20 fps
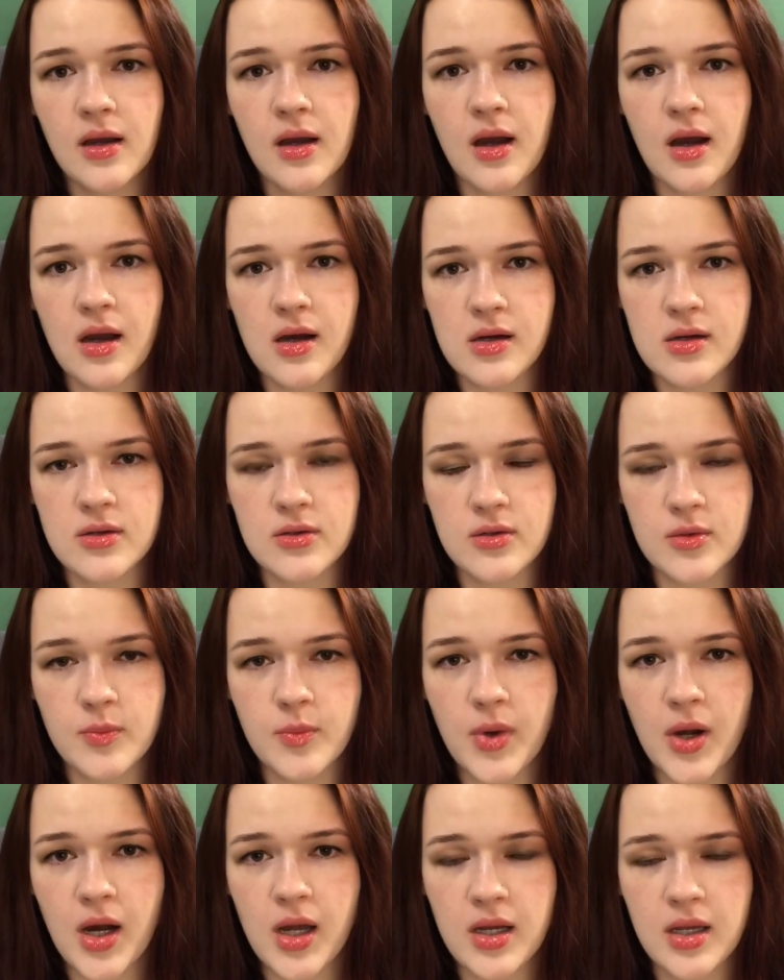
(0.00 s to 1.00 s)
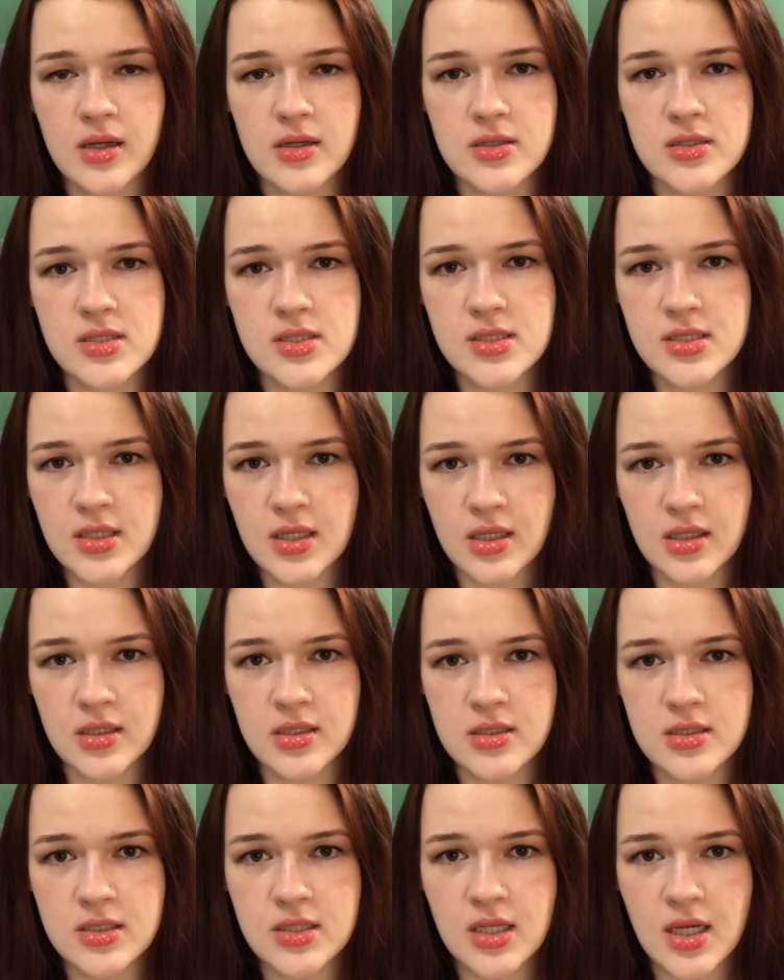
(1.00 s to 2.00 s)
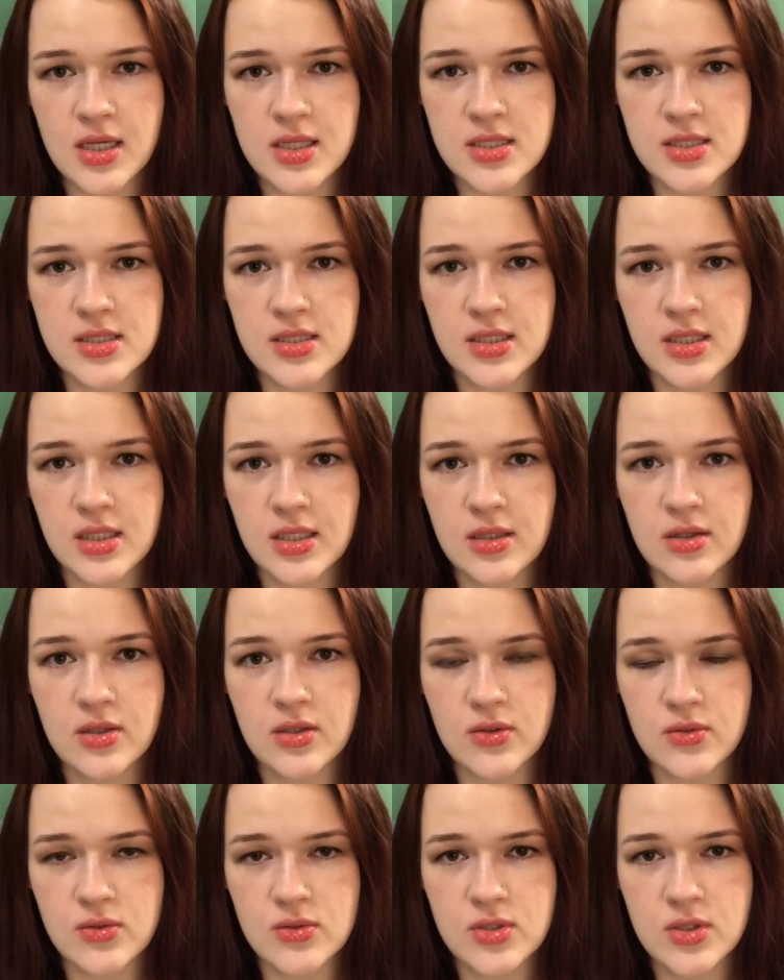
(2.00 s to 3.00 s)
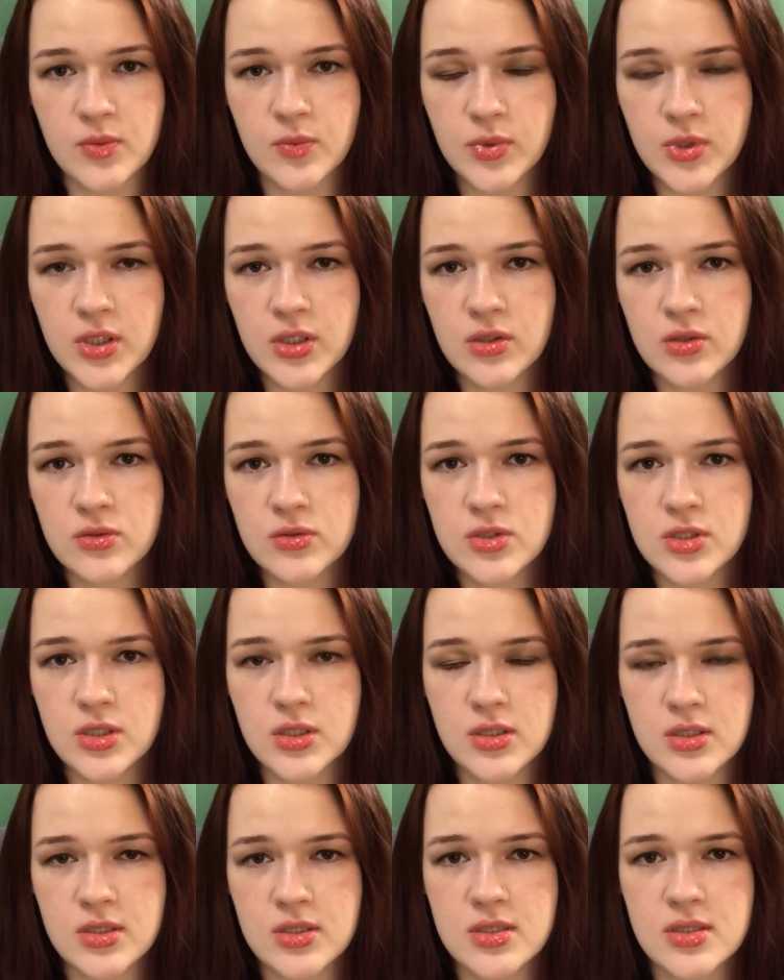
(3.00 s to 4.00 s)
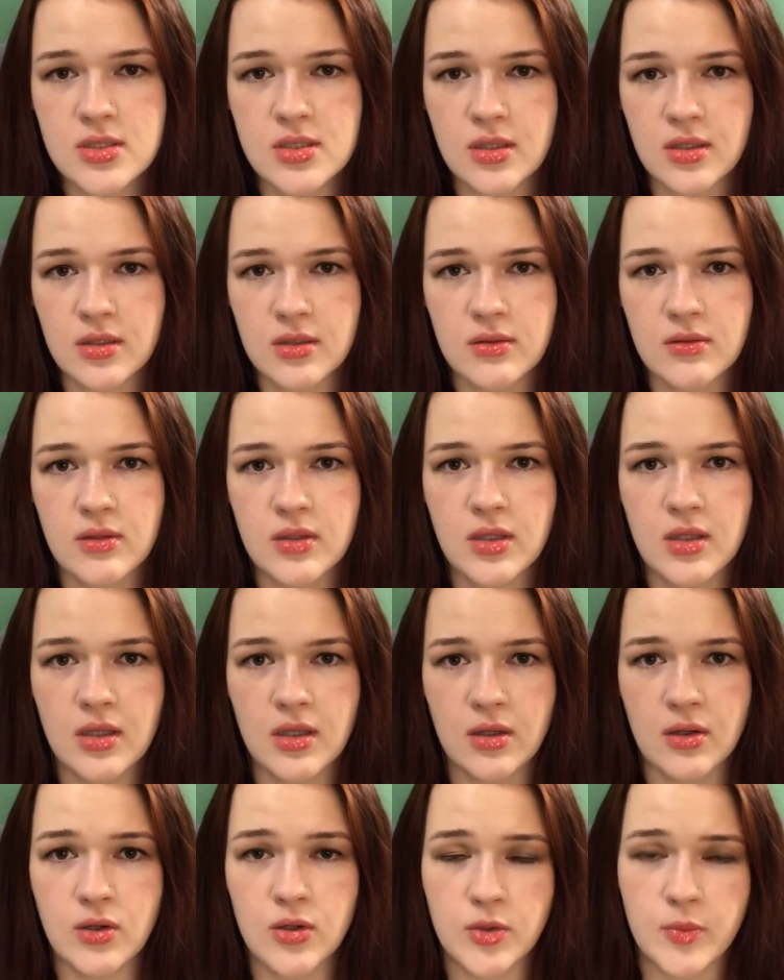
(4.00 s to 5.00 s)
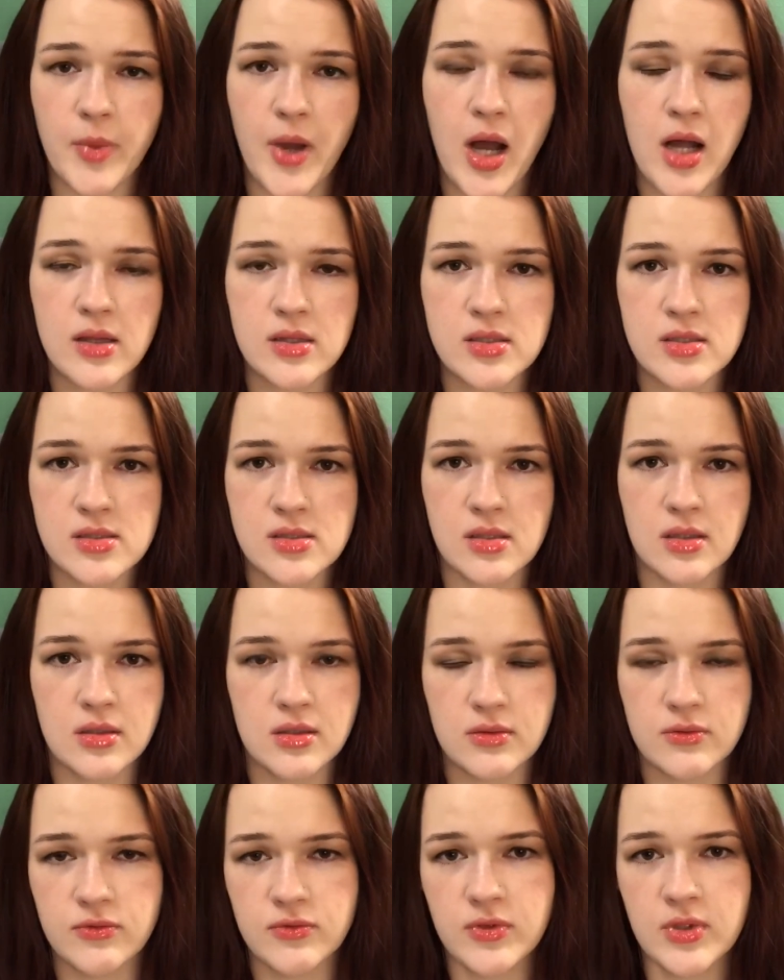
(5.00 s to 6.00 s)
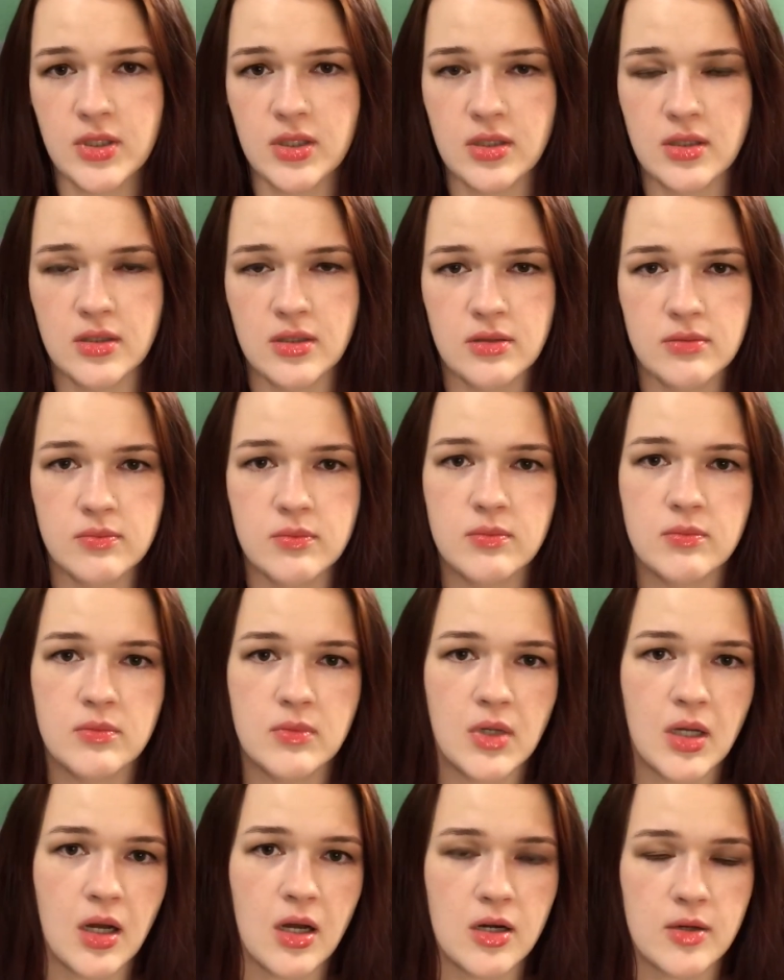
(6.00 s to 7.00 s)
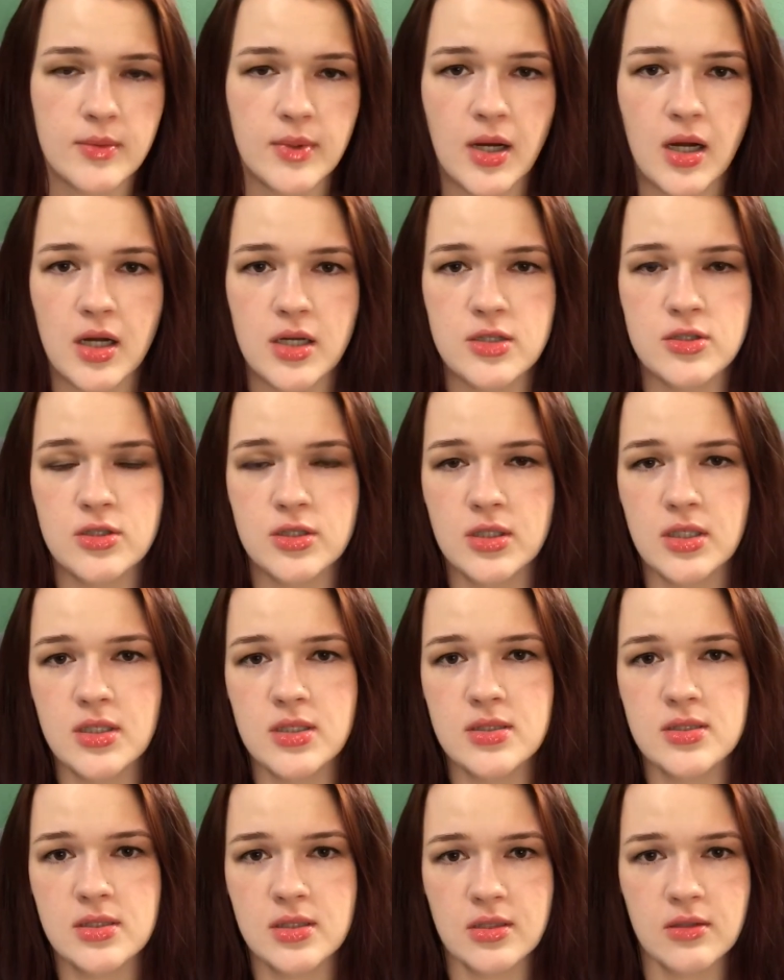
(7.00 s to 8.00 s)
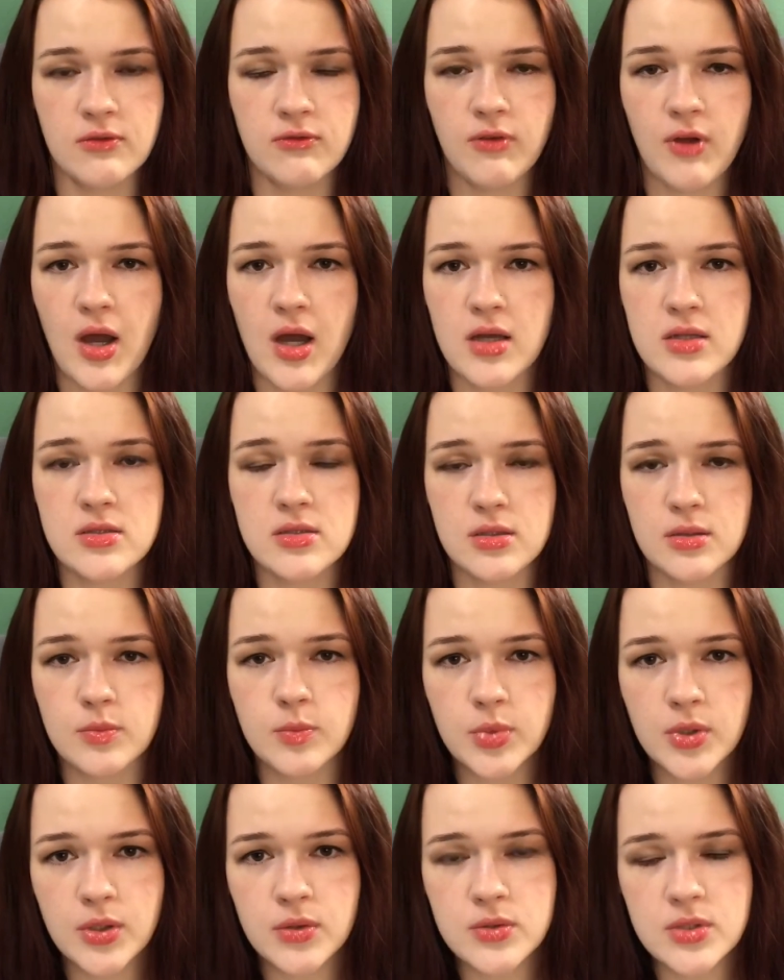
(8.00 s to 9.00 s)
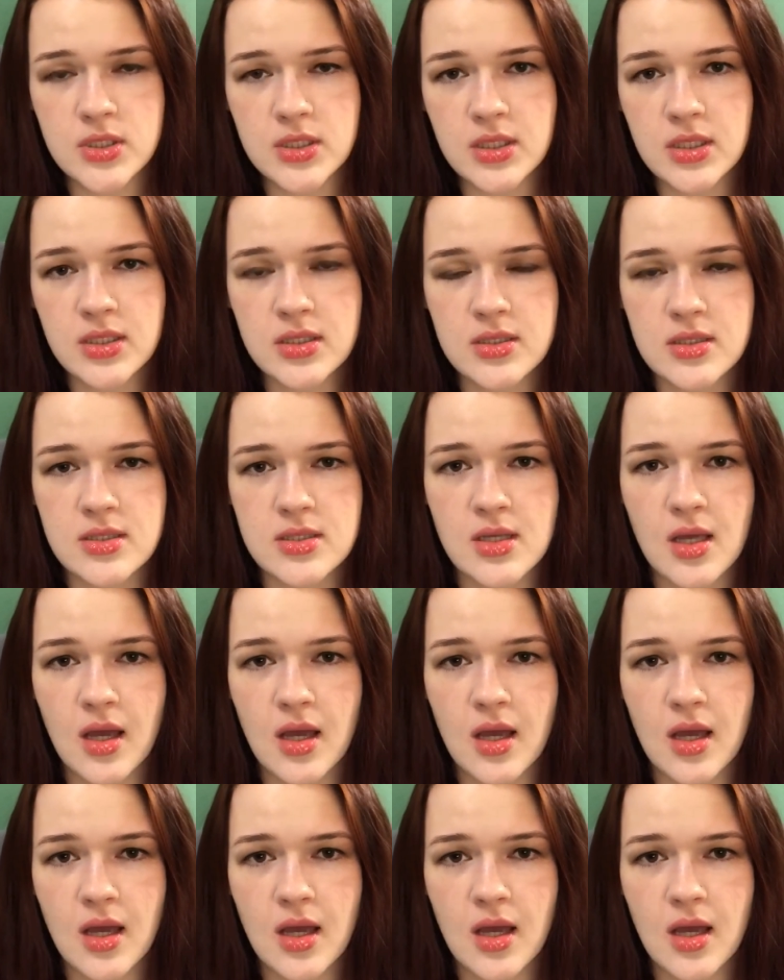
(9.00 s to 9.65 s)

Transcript: Our body, our skin does need those complete nutrients, a good balance of the carbohydrates and fats and proteins.